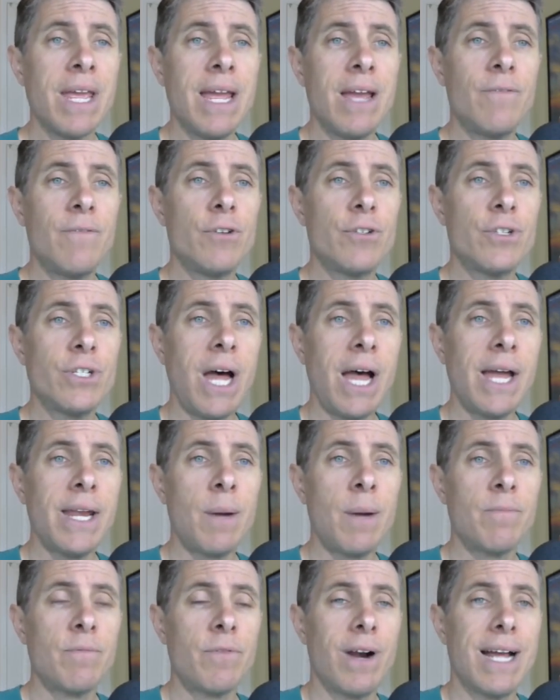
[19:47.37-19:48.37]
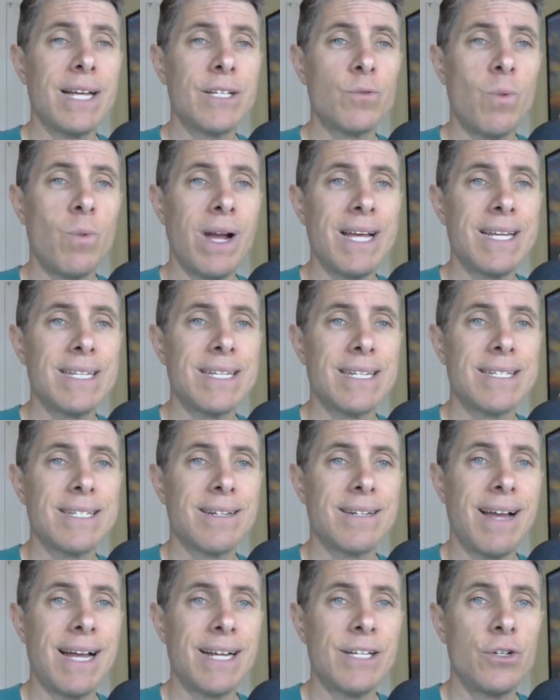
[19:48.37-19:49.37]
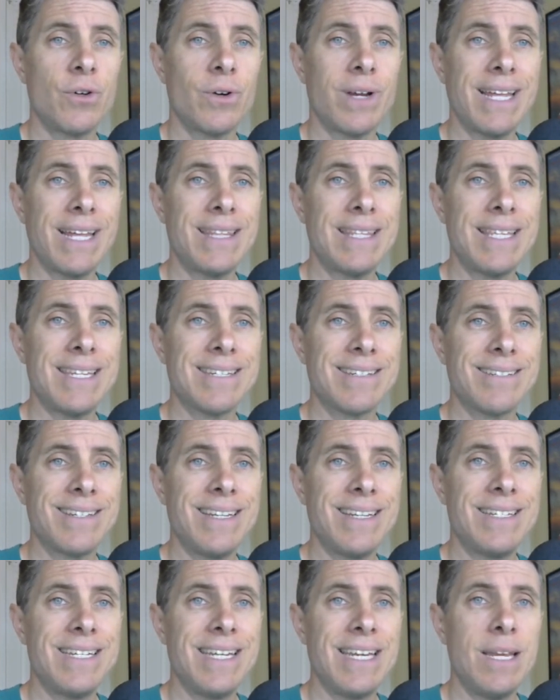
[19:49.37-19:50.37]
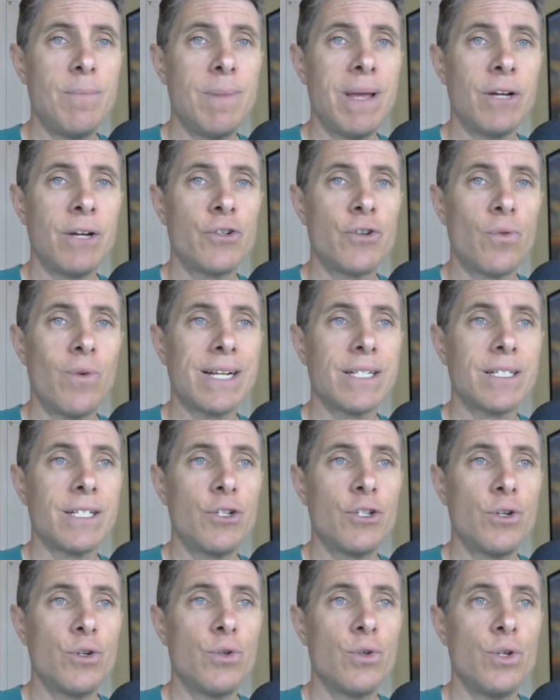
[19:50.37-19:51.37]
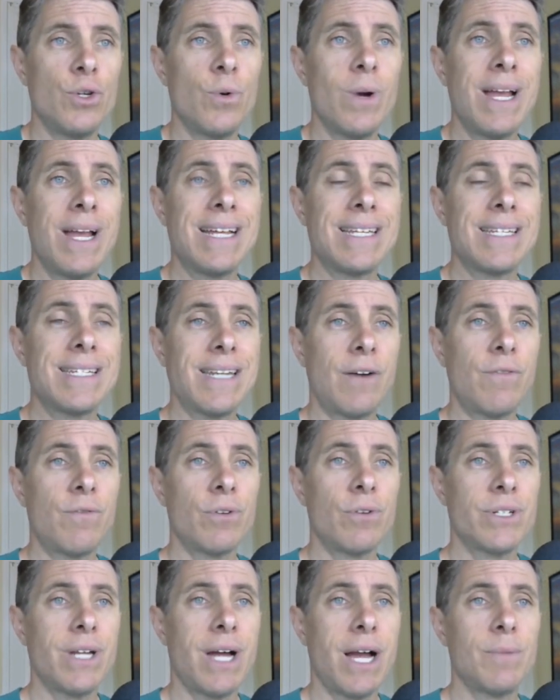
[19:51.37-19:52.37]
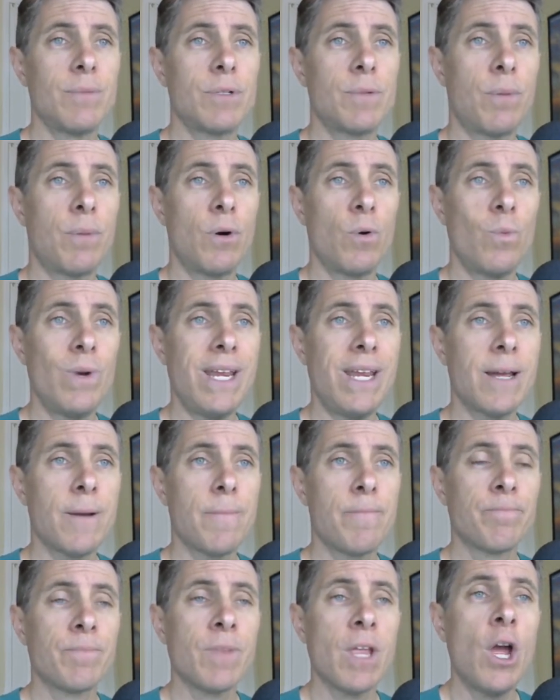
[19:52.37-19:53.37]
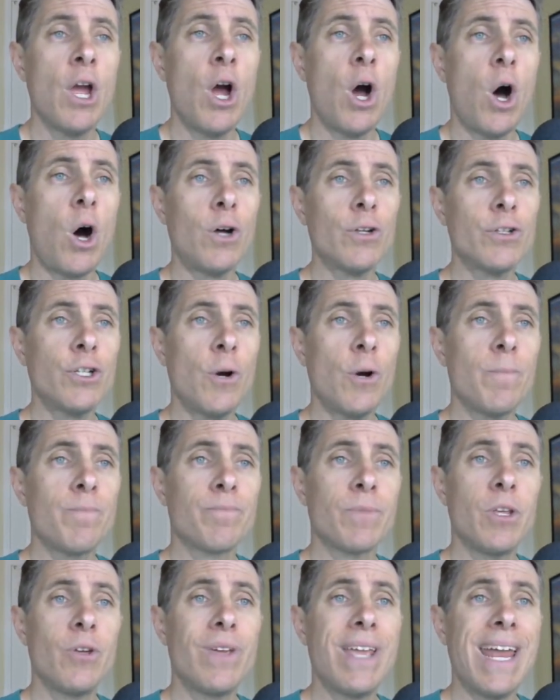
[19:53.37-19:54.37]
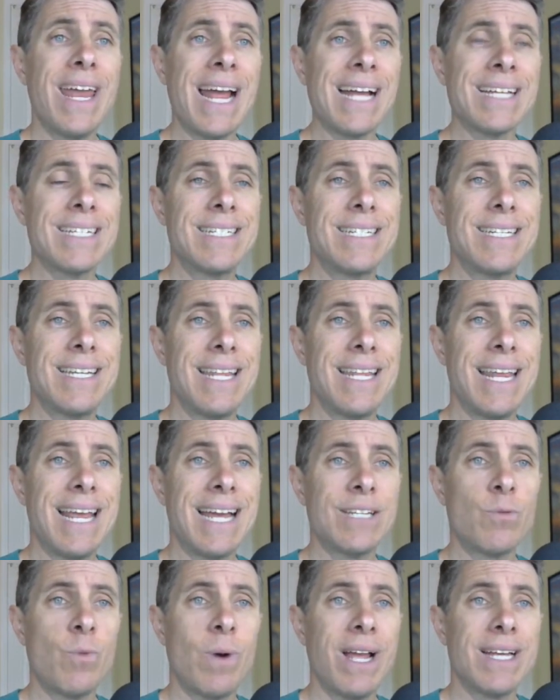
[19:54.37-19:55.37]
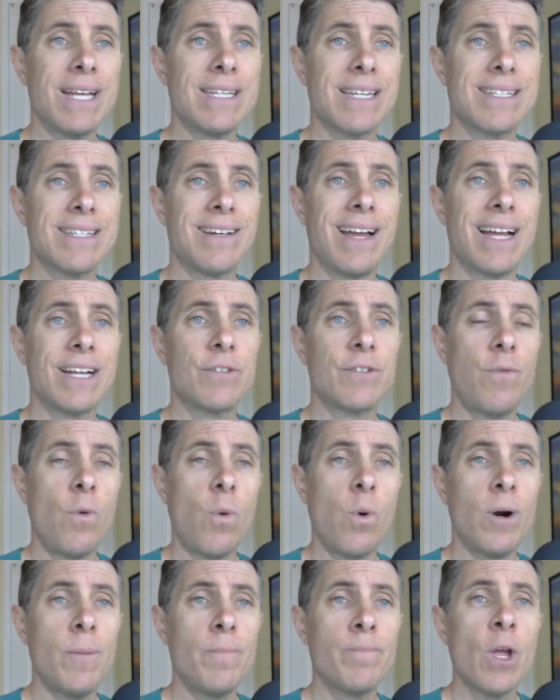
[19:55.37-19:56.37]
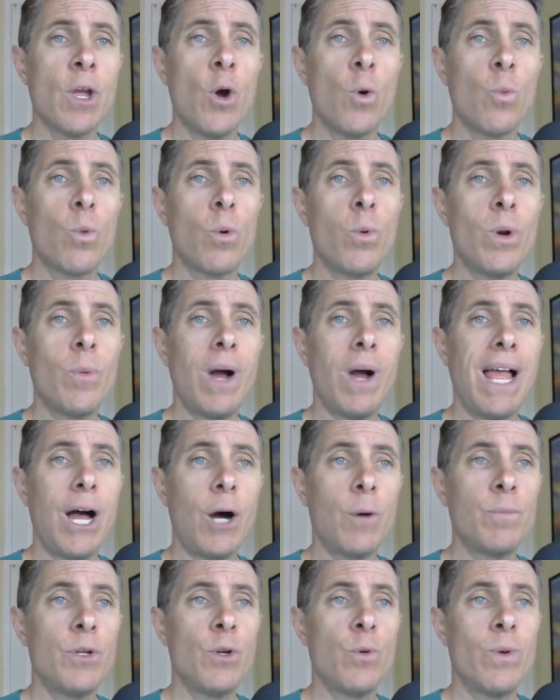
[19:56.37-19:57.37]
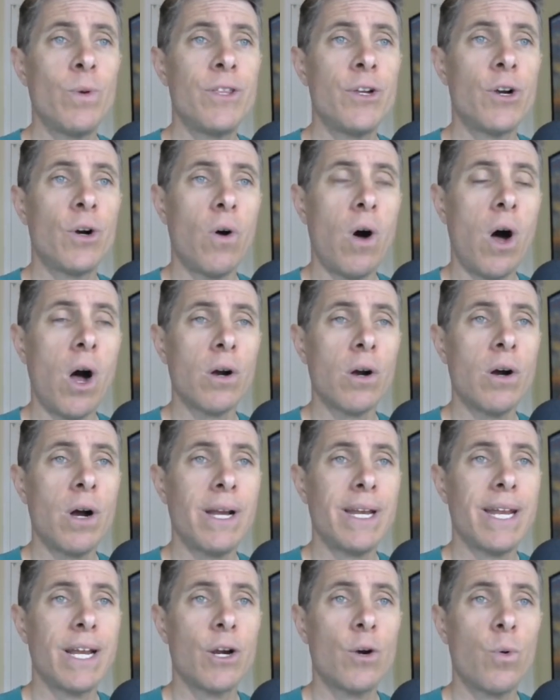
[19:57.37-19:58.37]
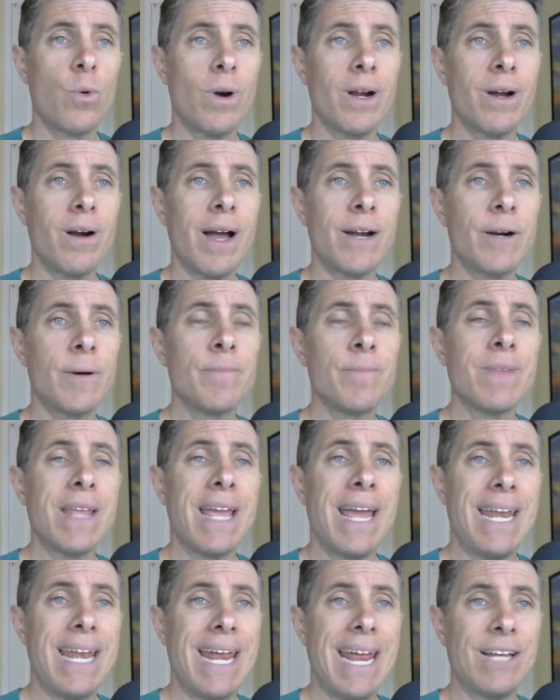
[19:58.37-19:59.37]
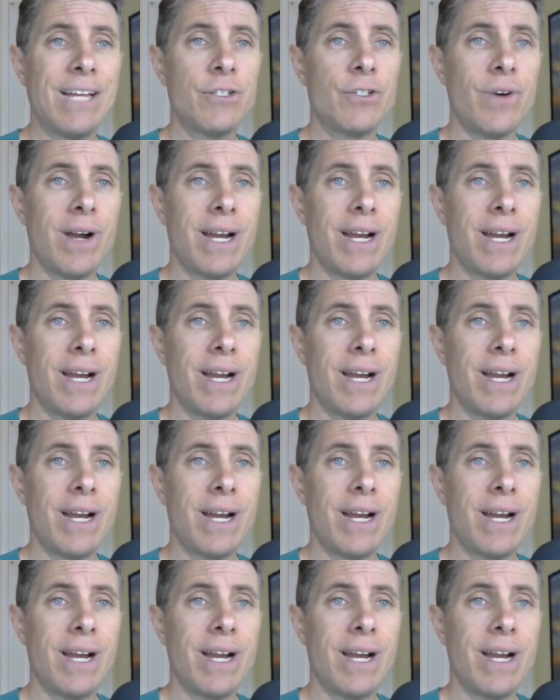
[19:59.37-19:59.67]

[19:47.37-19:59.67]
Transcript: If you sign up for SYS Select, you'll get these leads emailed directly to you several times per week. Also, you get access to the SYS Select forum where we will help you with your logline and query letter and answer any